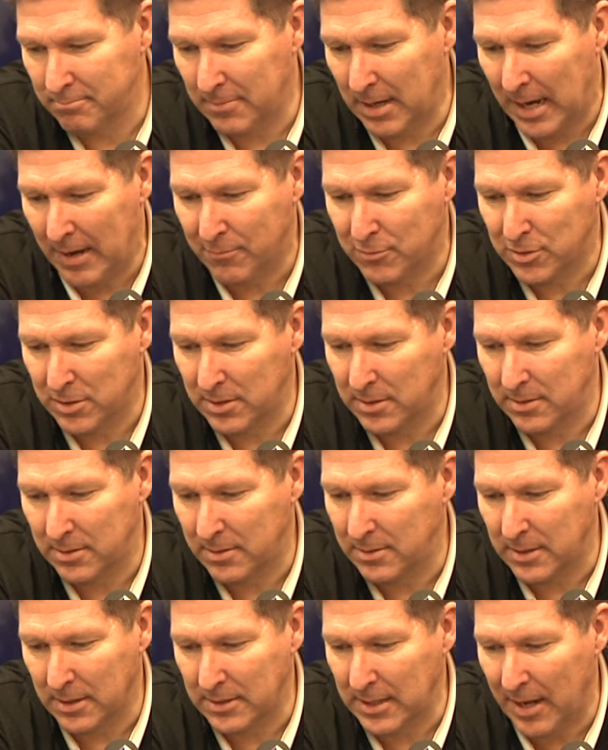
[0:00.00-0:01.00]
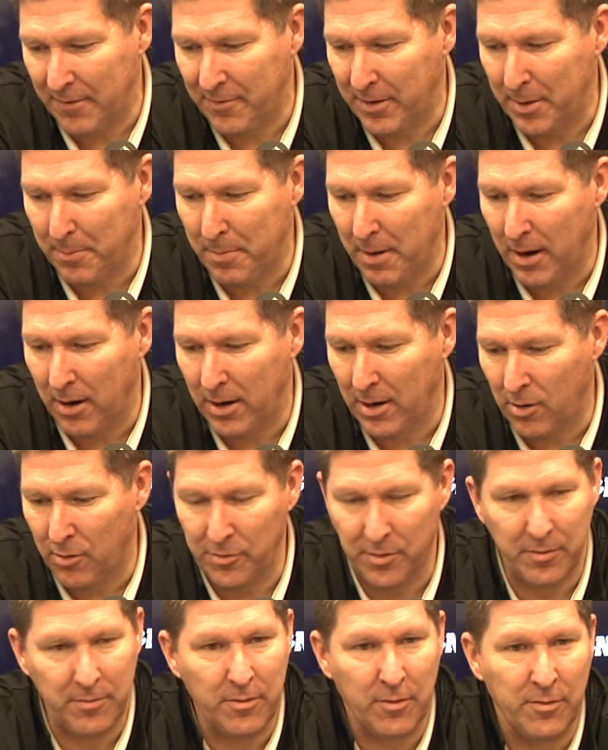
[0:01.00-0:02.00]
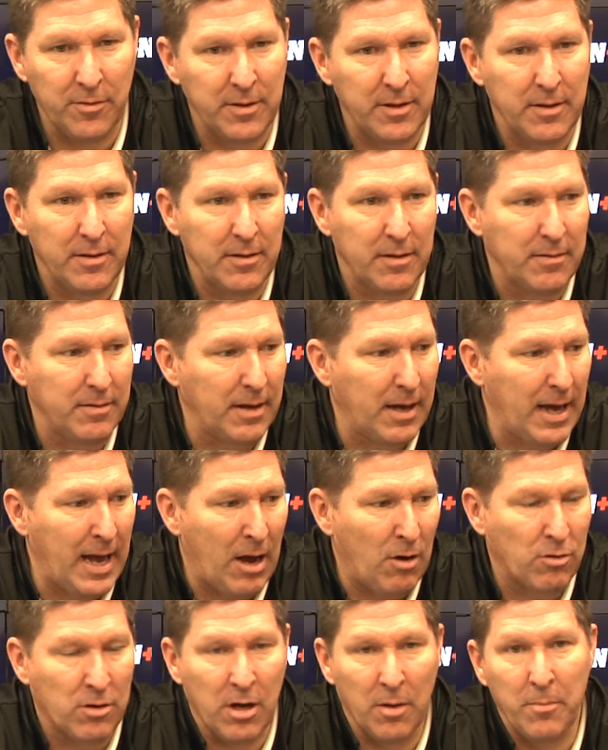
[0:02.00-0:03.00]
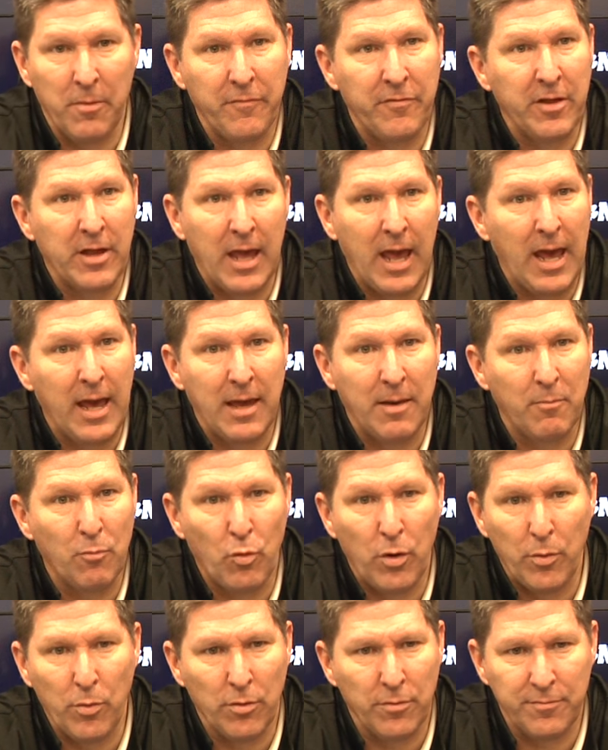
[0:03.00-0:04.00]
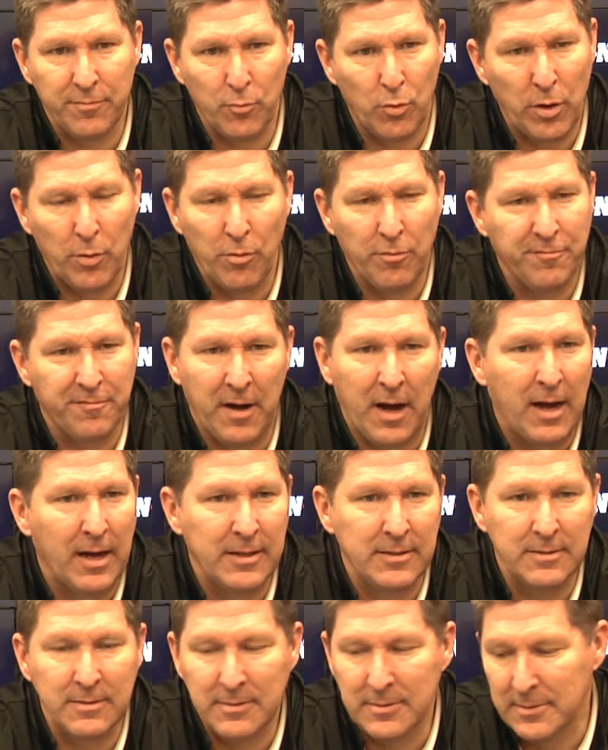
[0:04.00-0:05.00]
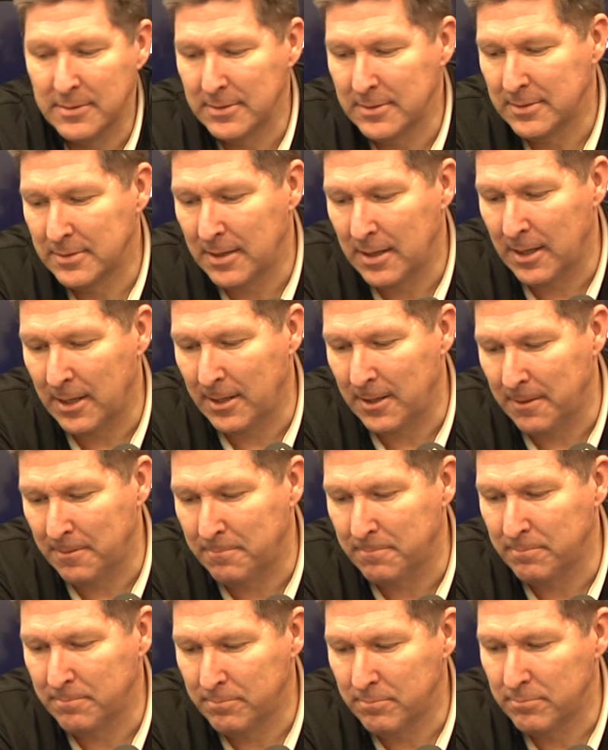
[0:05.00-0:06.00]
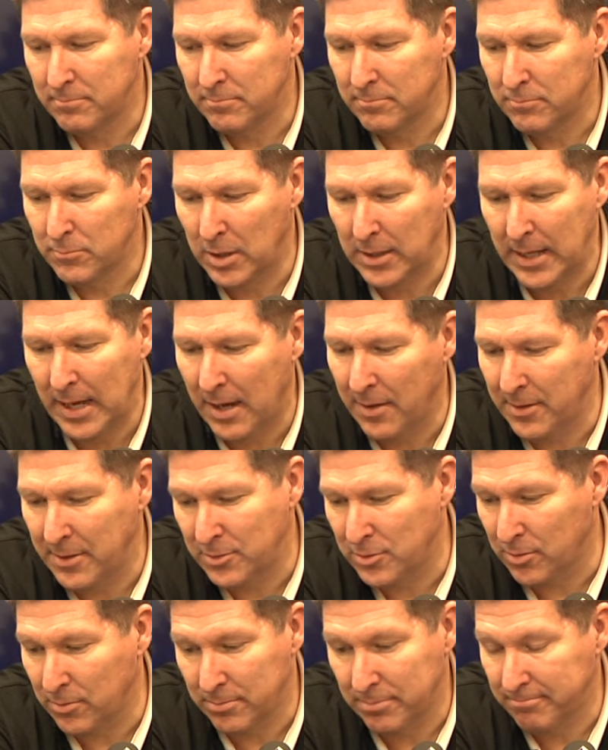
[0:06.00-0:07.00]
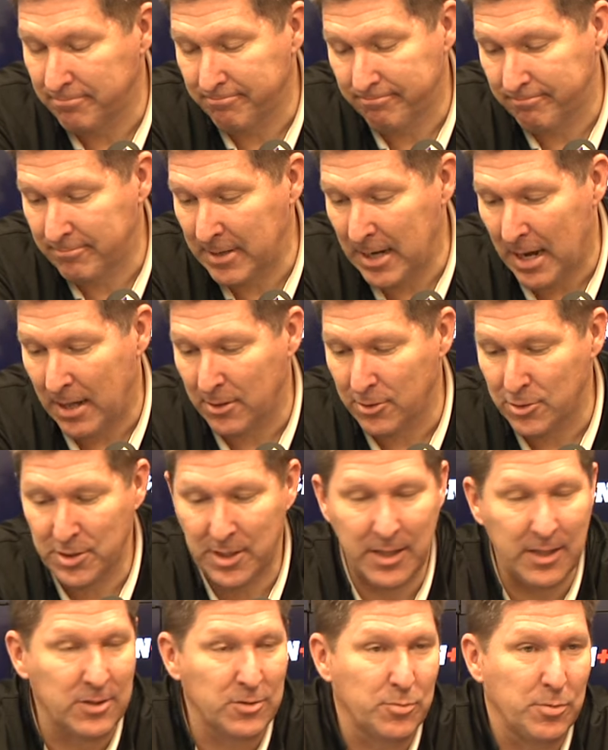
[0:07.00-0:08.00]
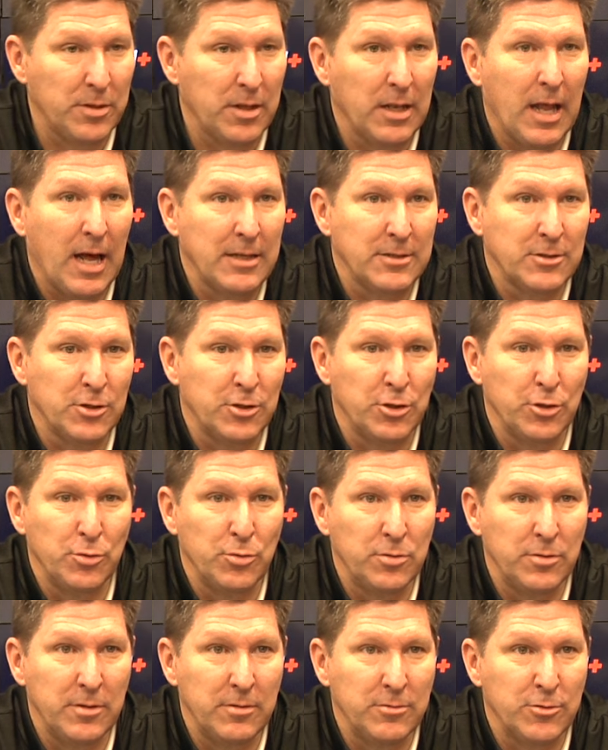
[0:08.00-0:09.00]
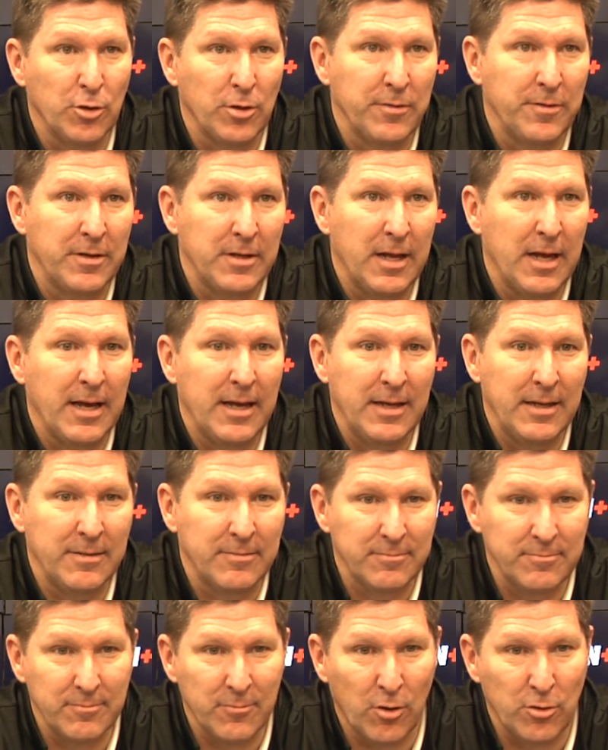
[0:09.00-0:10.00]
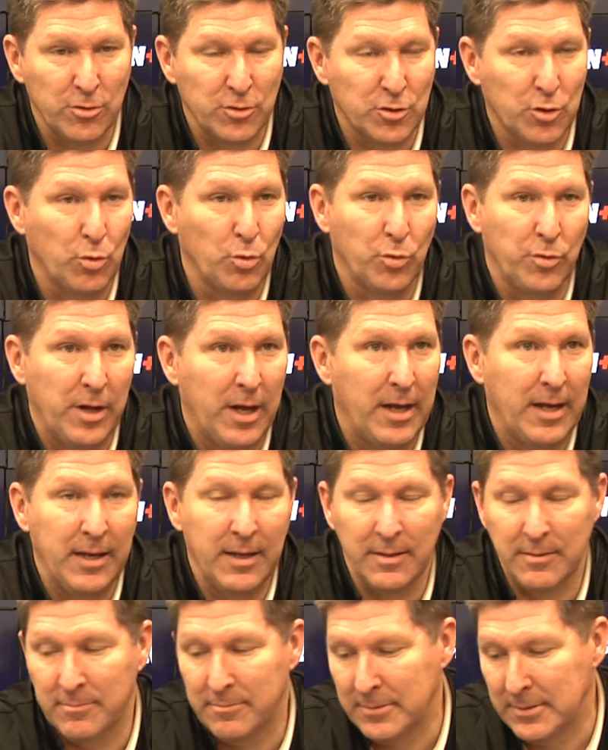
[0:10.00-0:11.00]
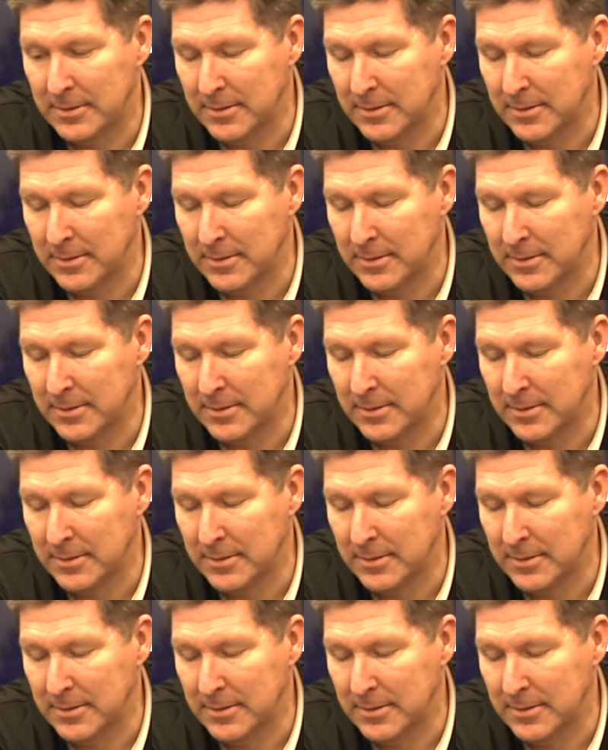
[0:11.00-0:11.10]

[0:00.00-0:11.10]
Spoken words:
obviously it doesn't have any bearing on the outcome of the game. We were fine. But yeah, these are college kids with a lot to do during the day on a school day. And,